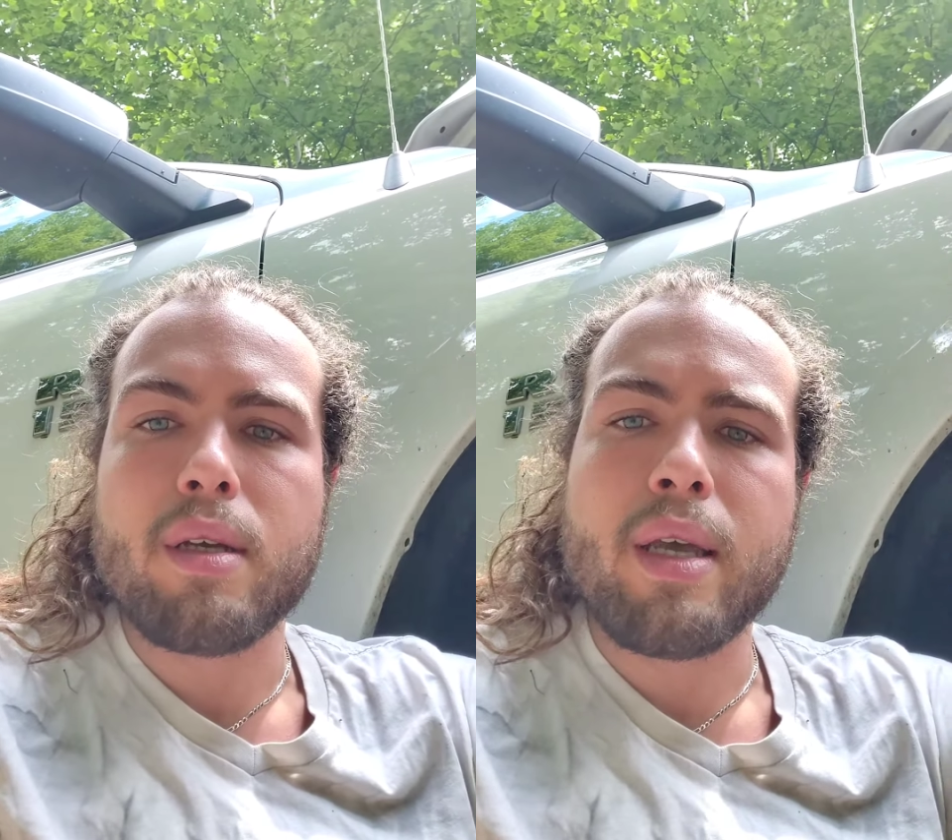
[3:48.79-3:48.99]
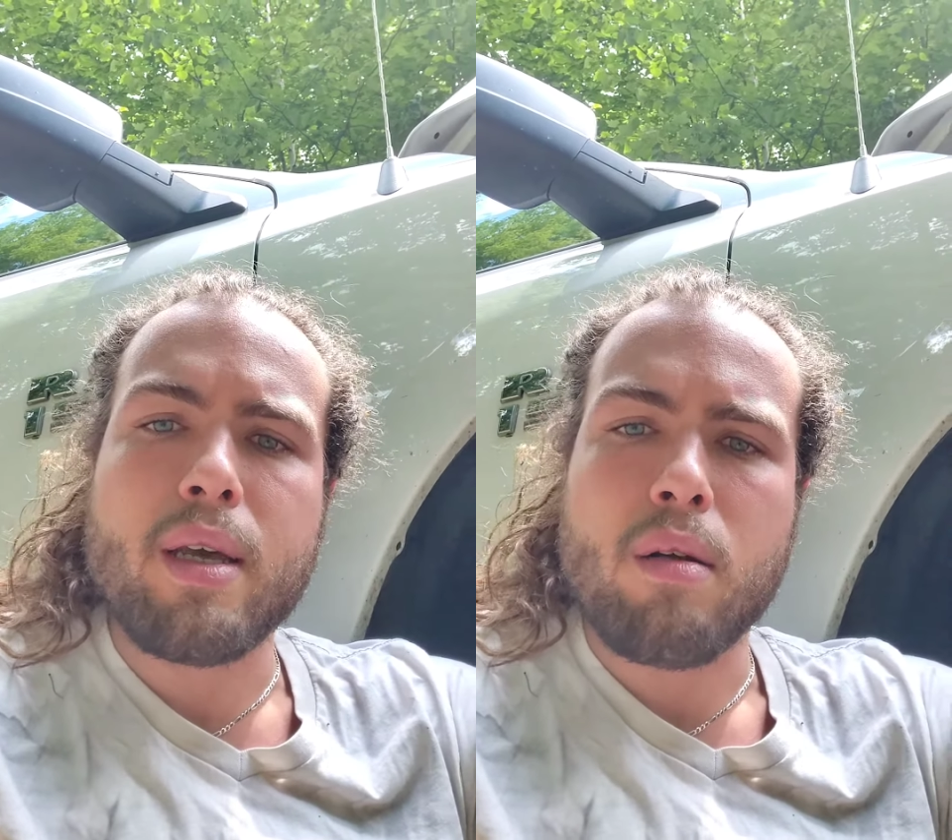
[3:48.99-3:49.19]

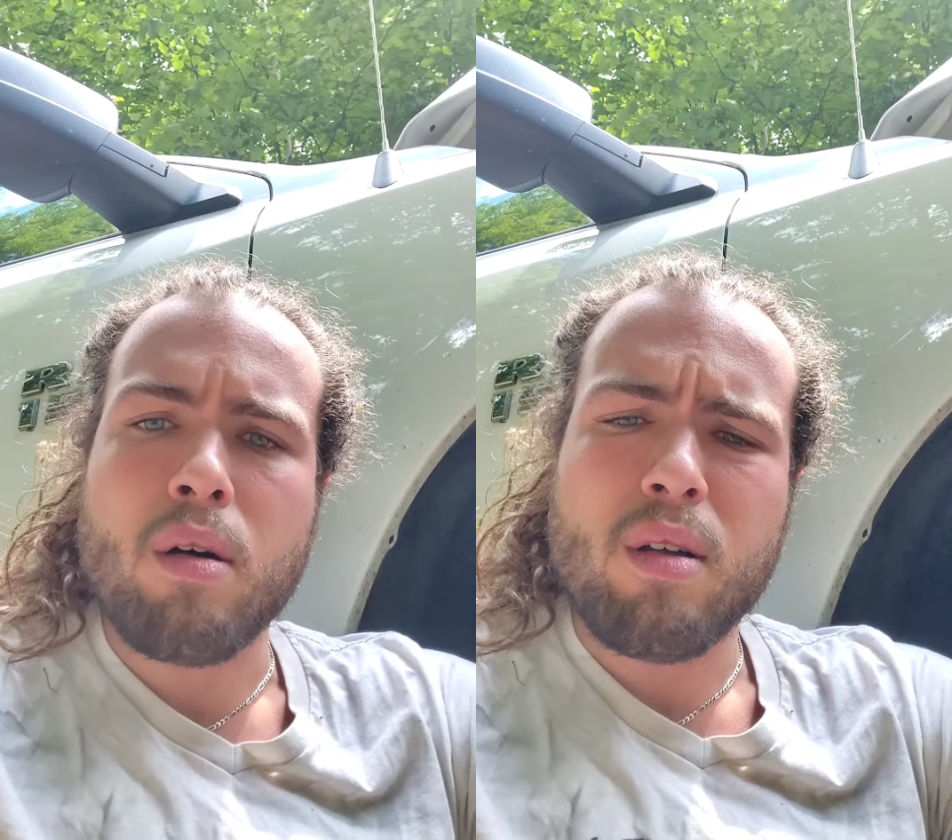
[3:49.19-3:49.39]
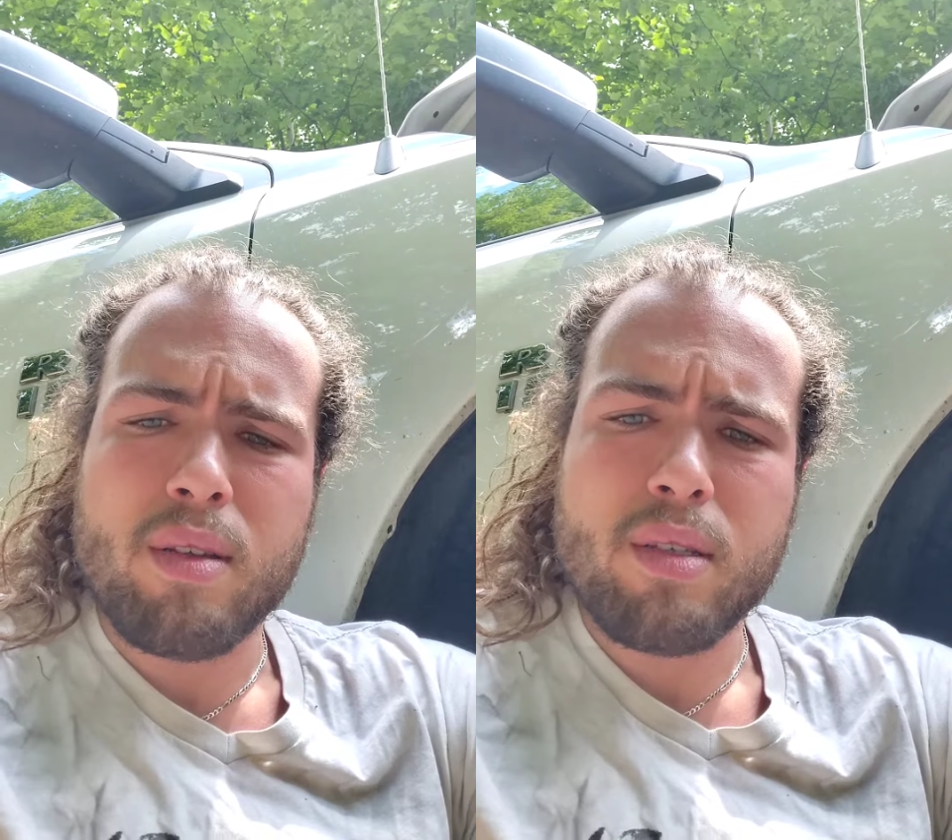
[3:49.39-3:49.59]
Again,
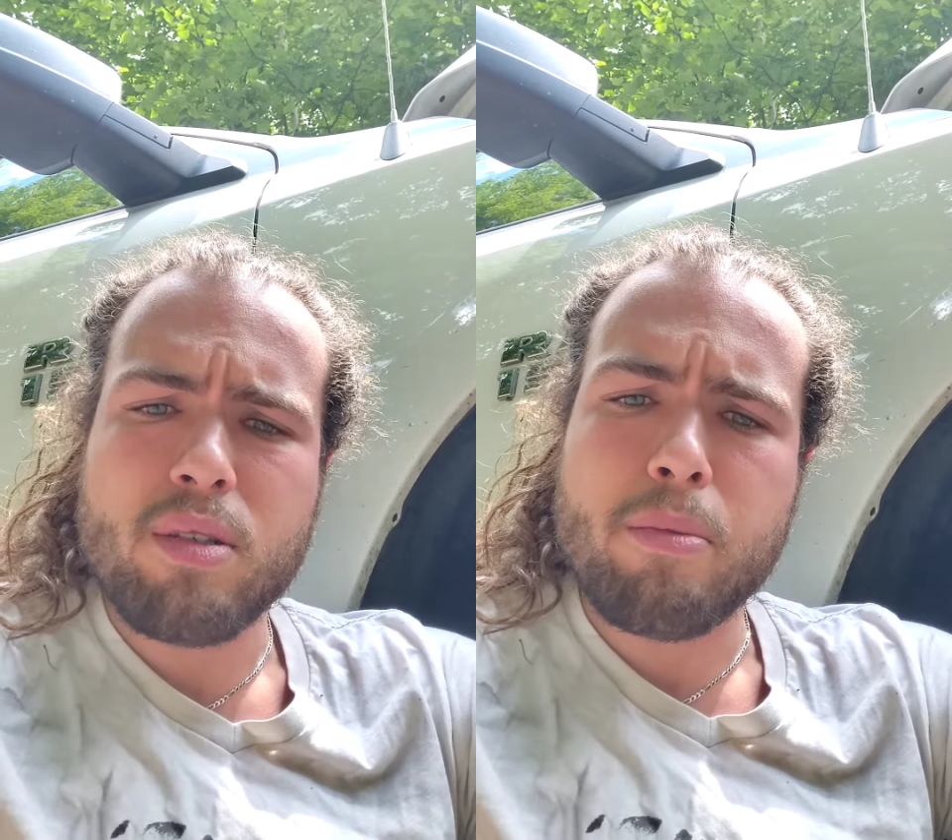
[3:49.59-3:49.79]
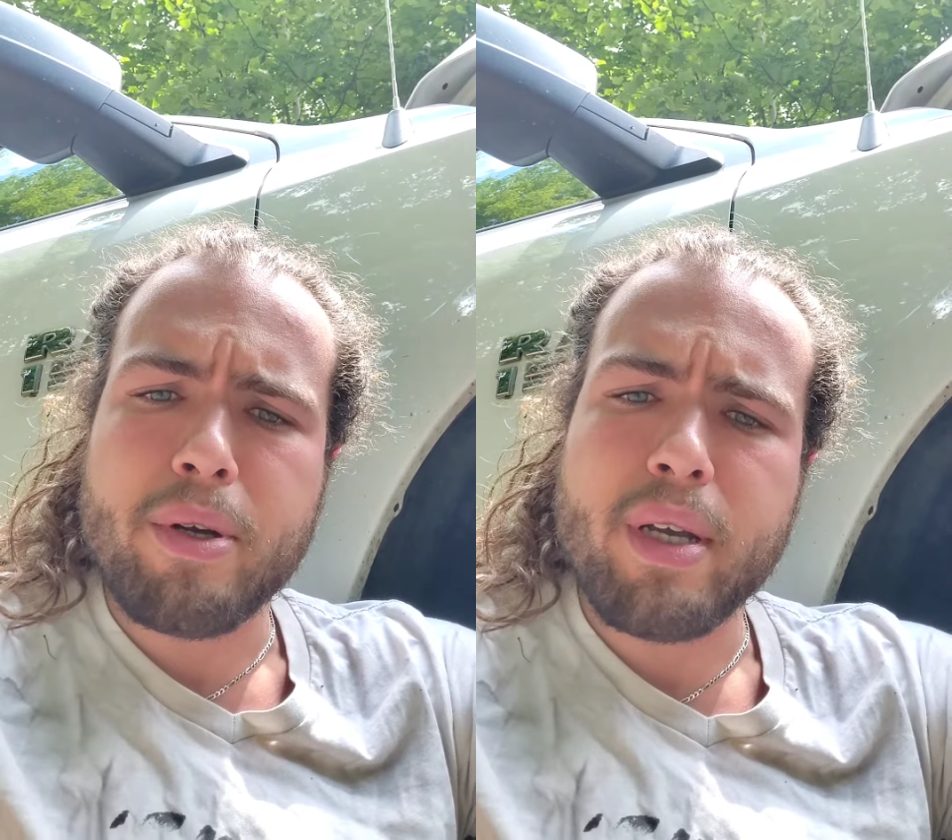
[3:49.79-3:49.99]
all this is
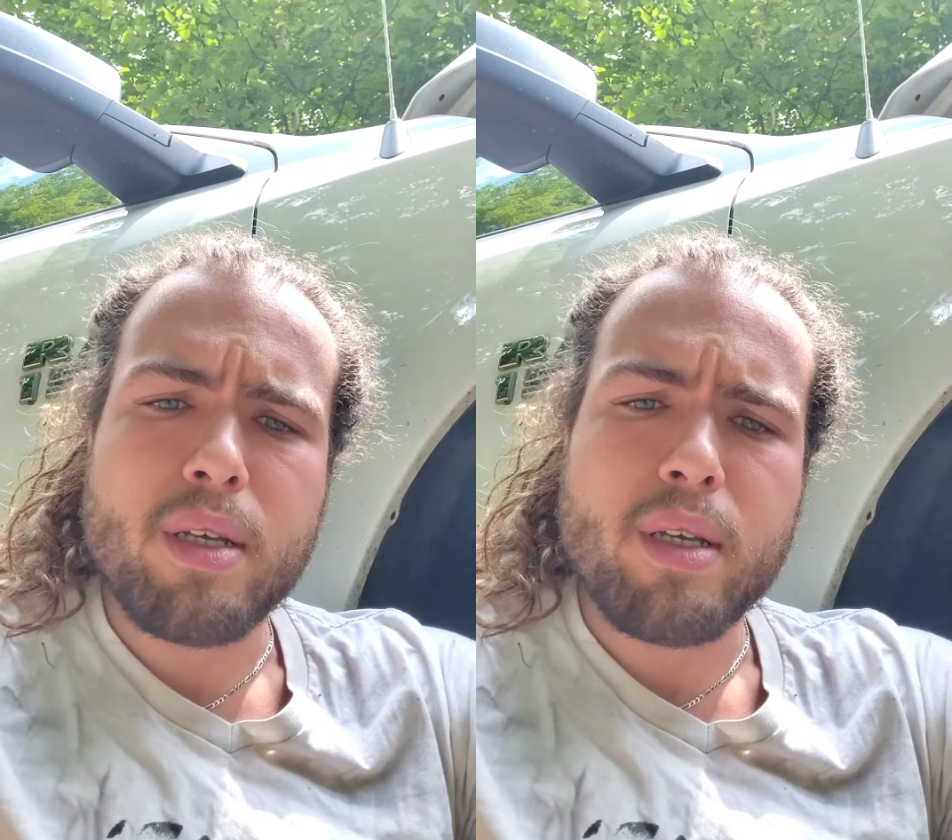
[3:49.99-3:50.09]
super